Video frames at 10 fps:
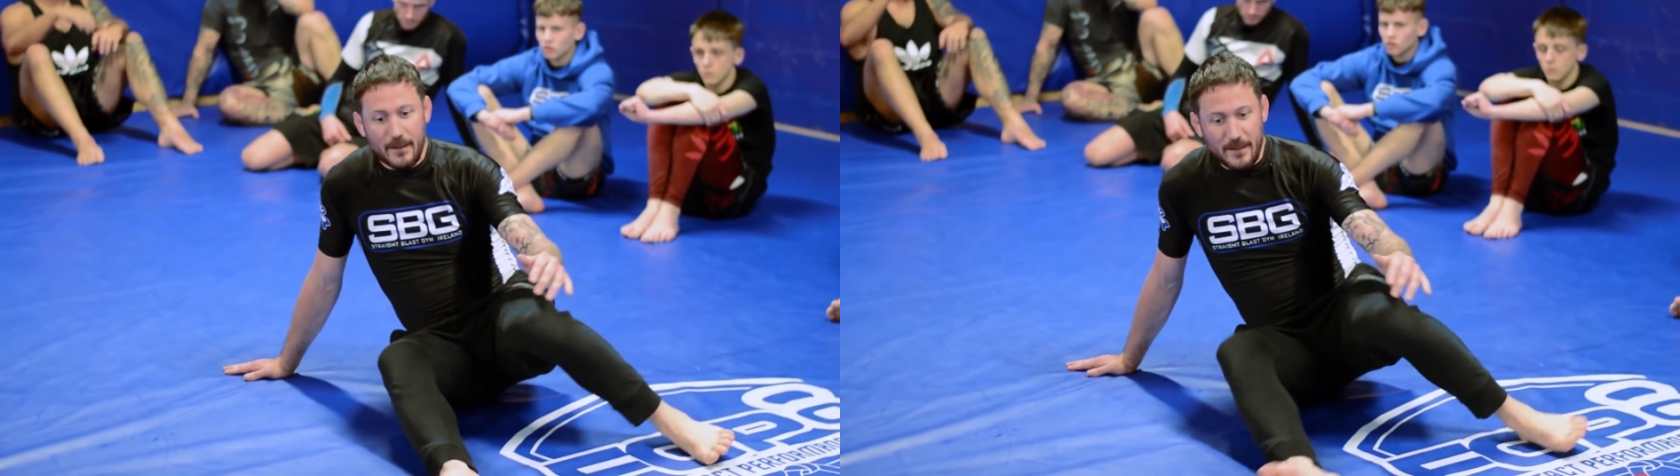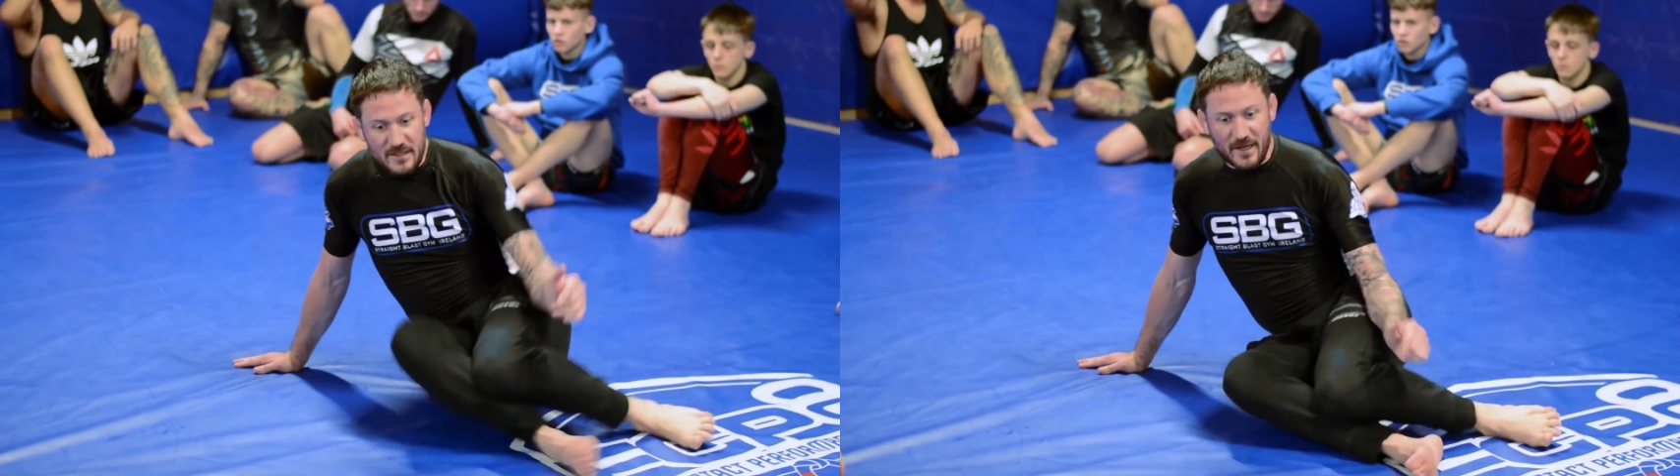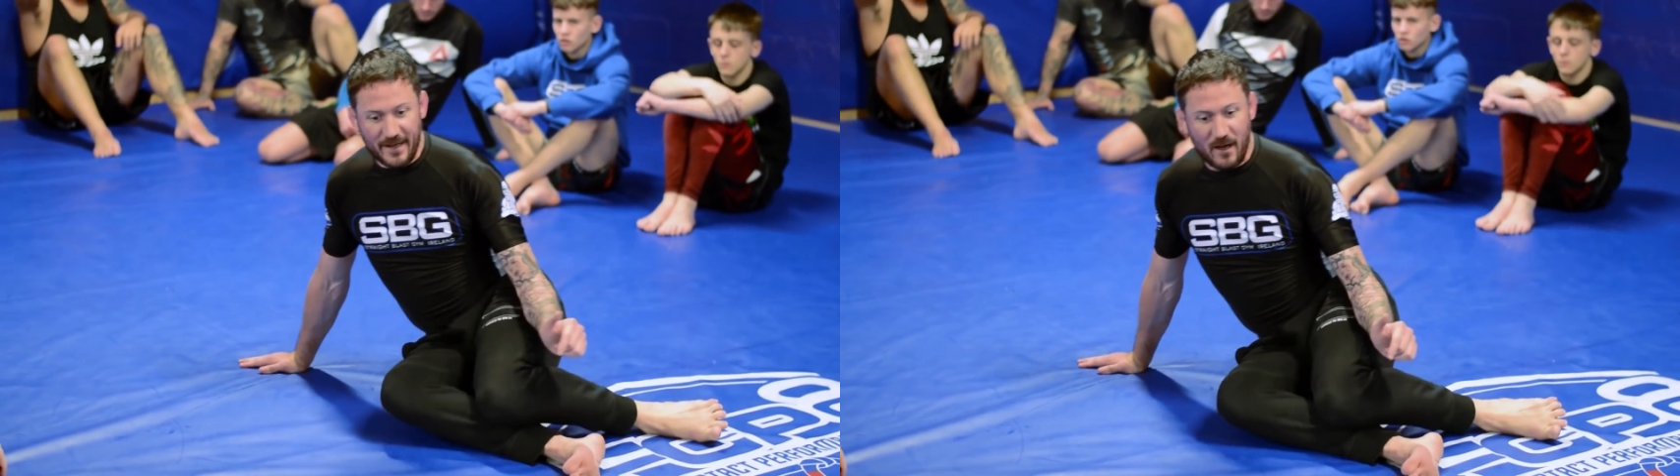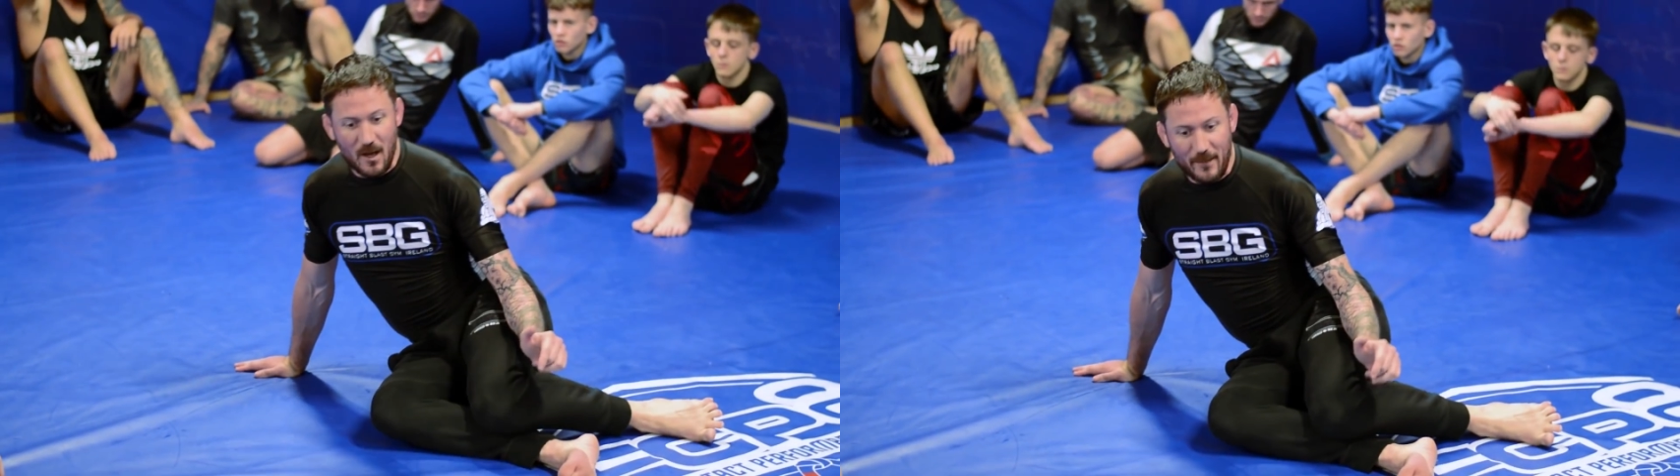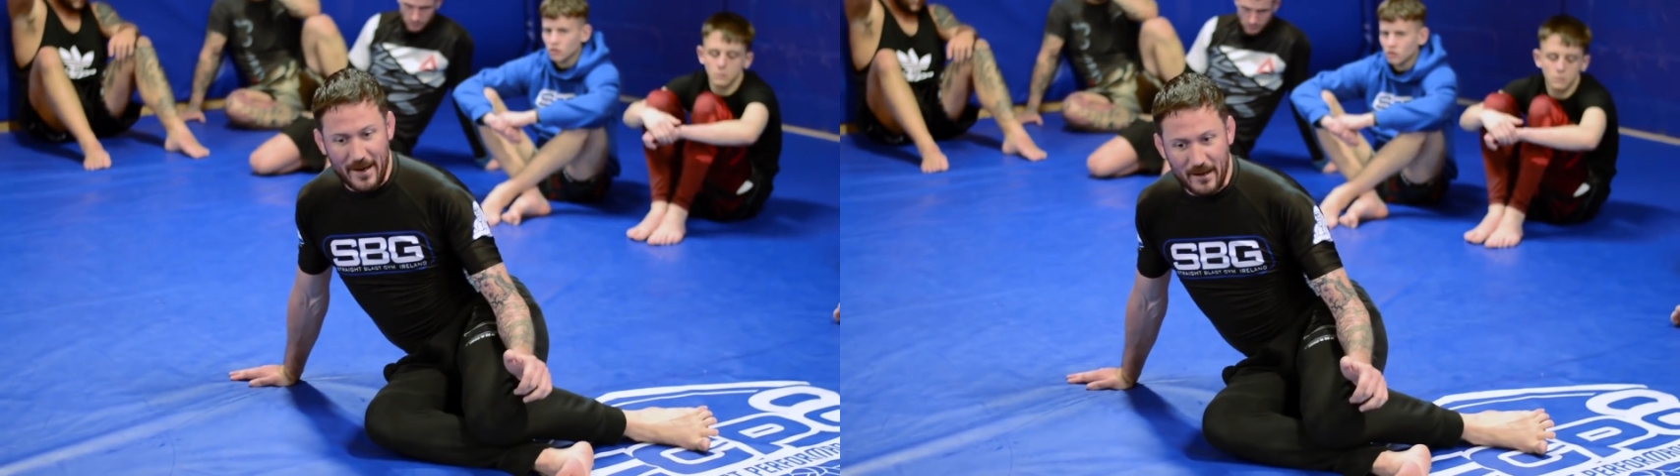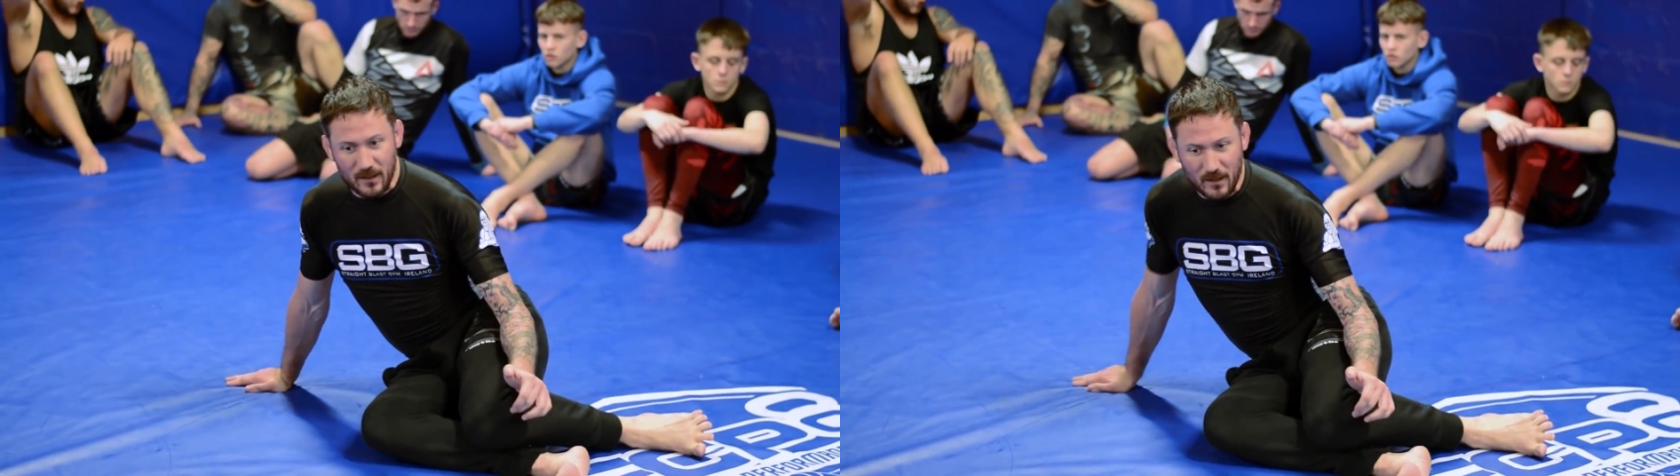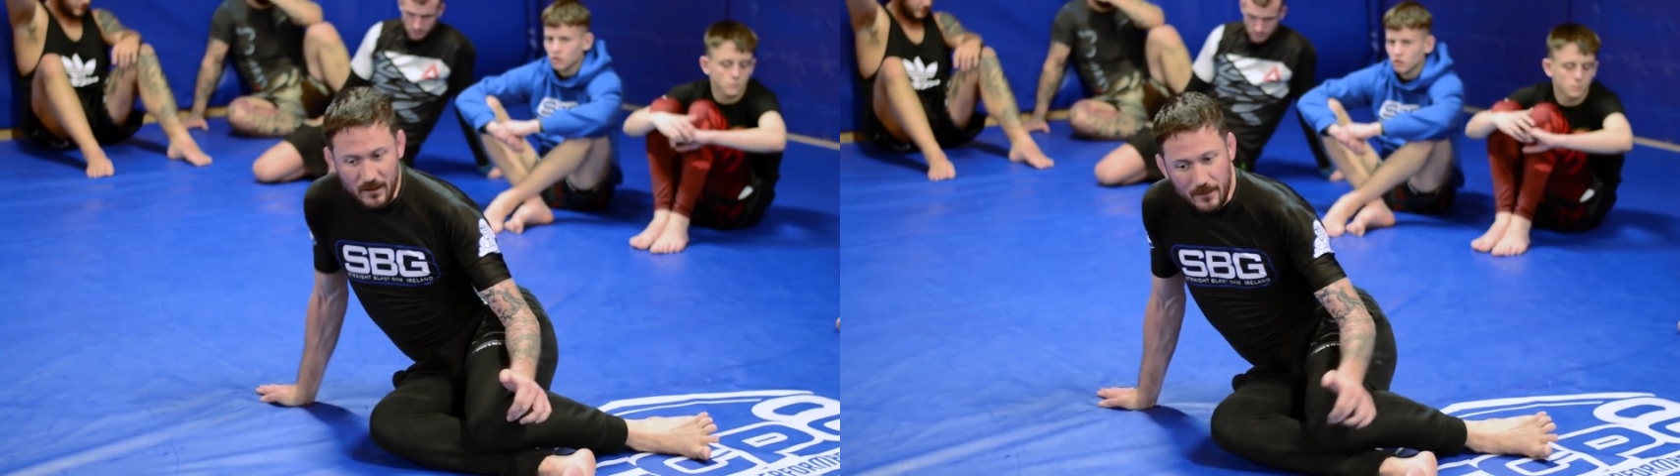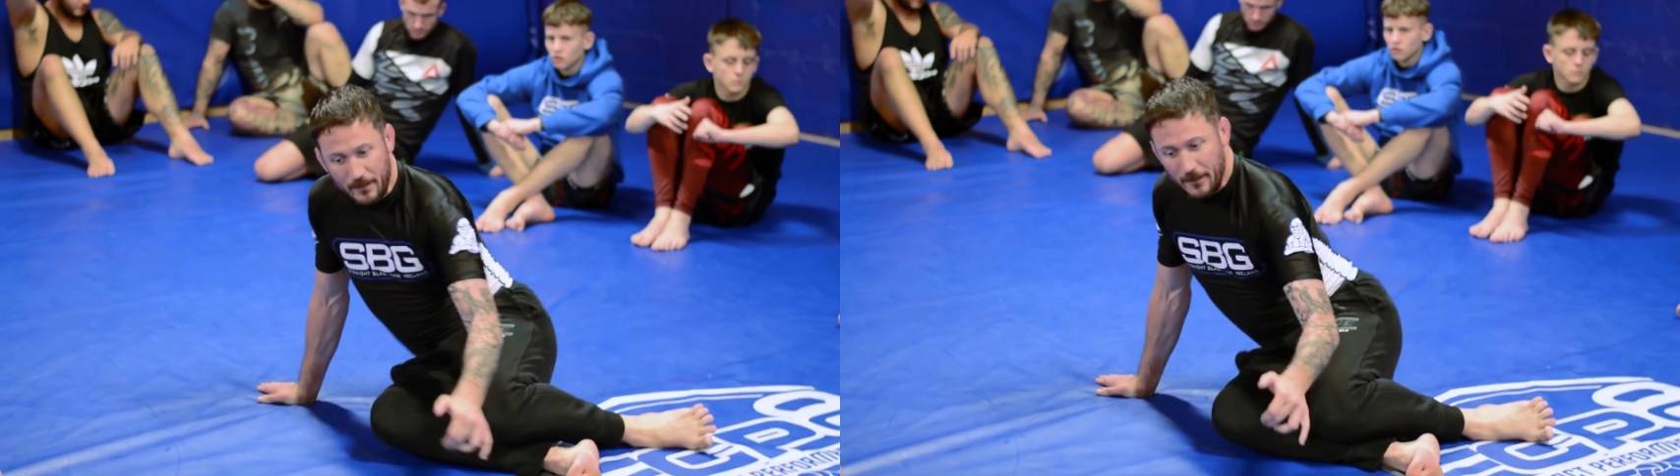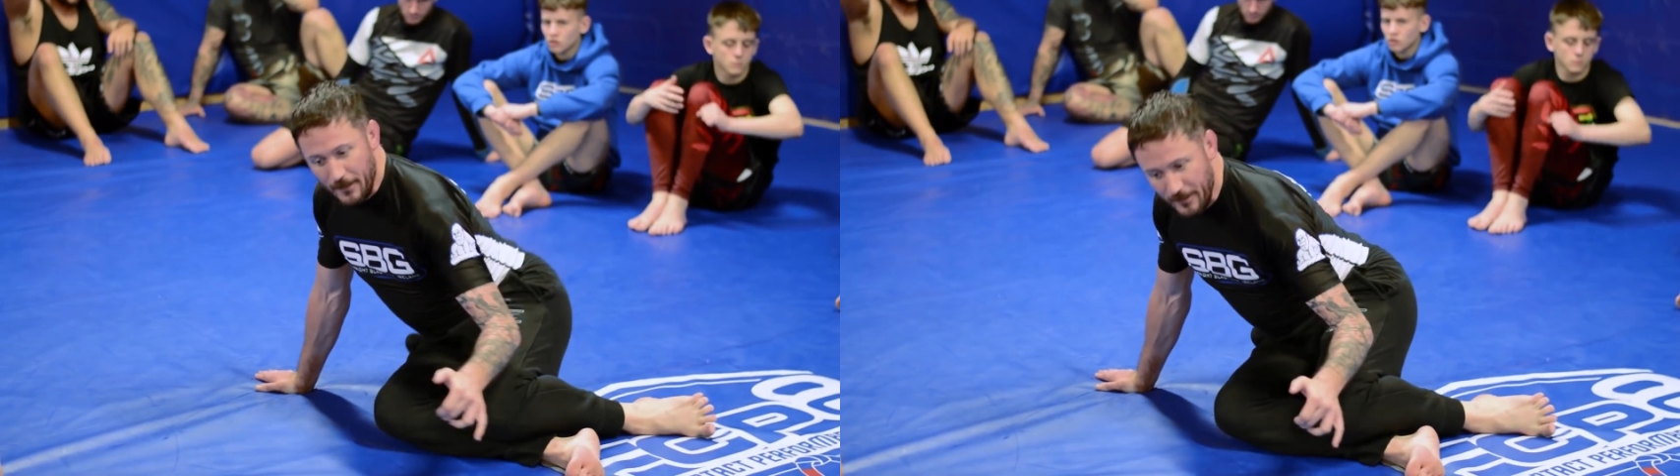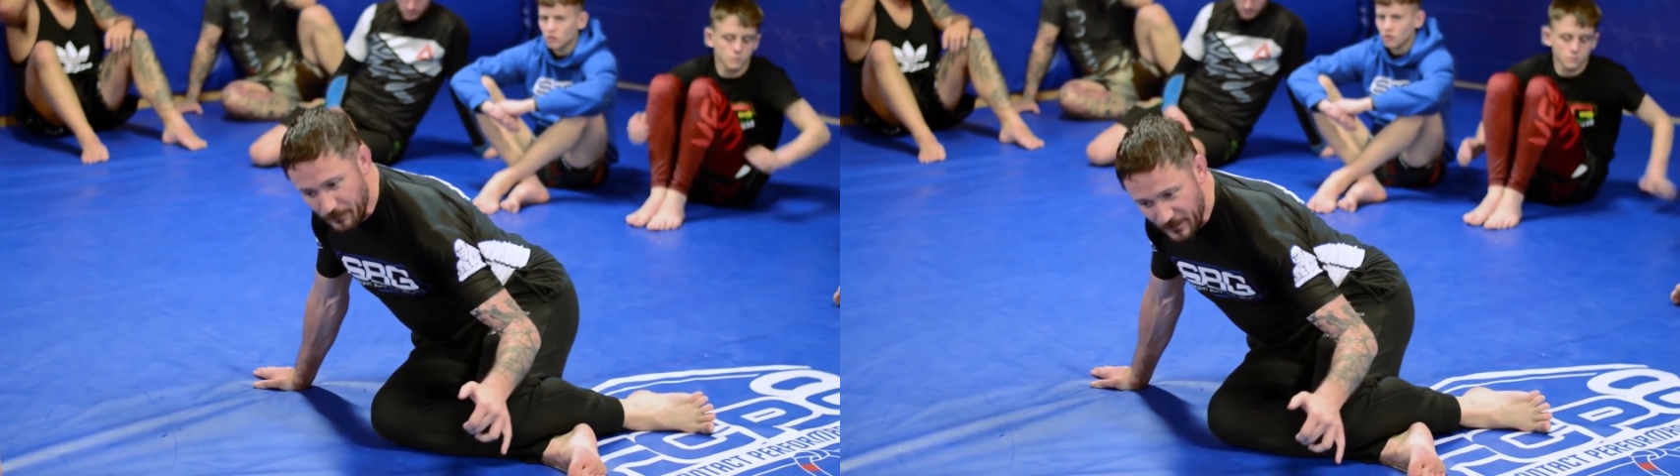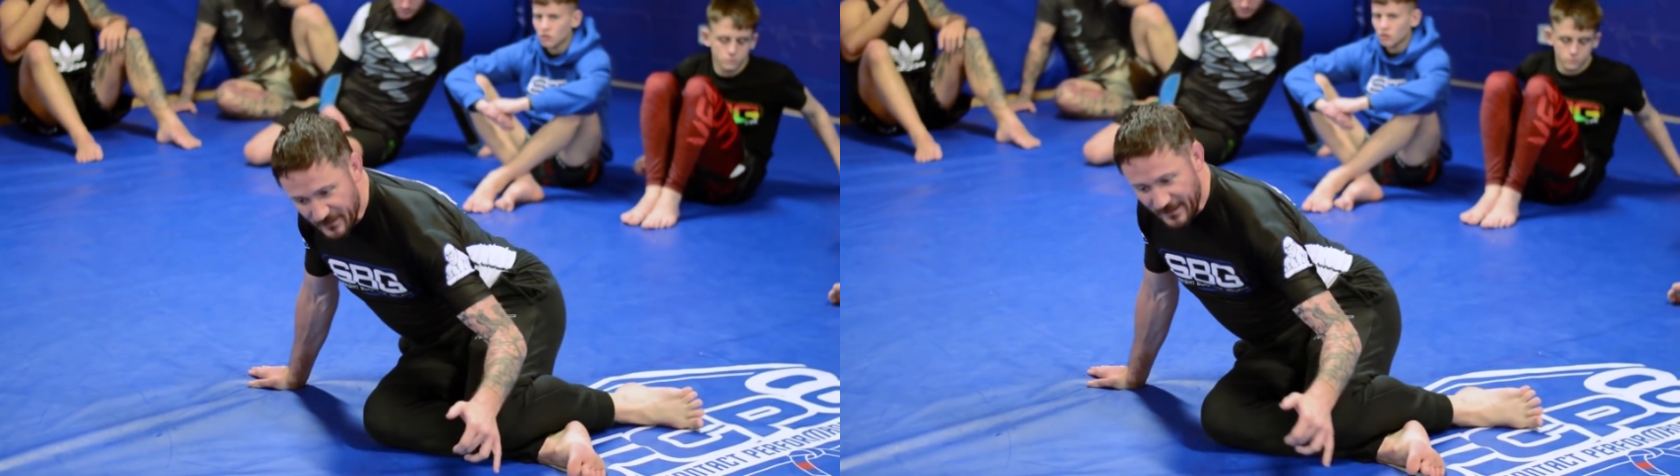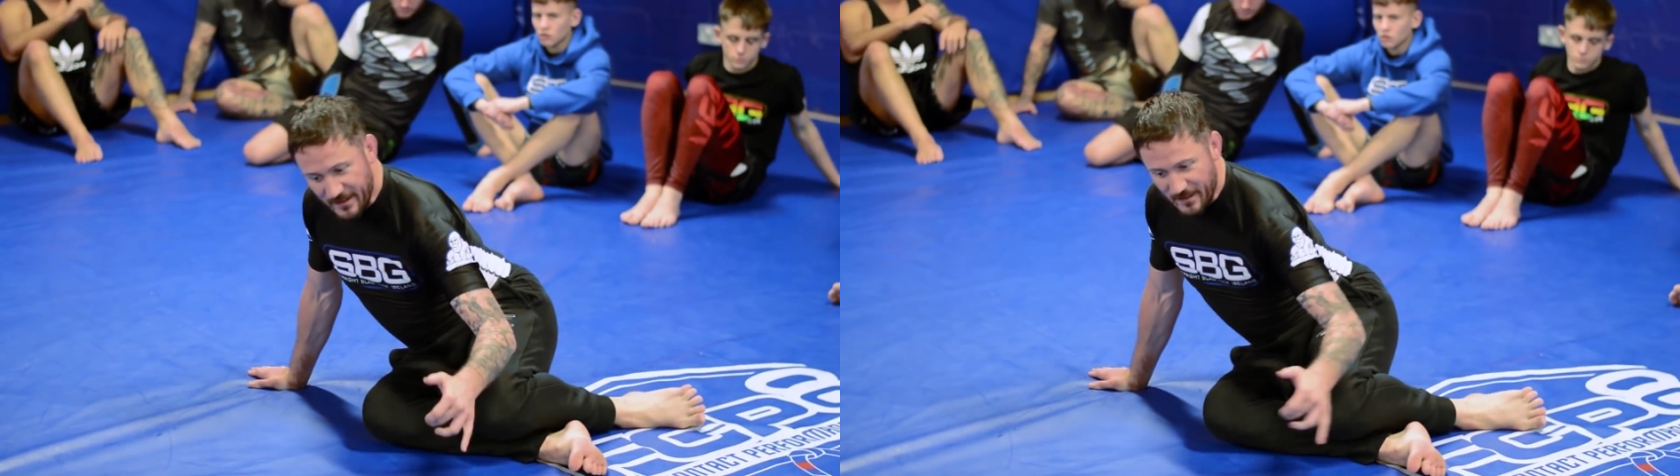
he's kind of caught my ankle, he's kind of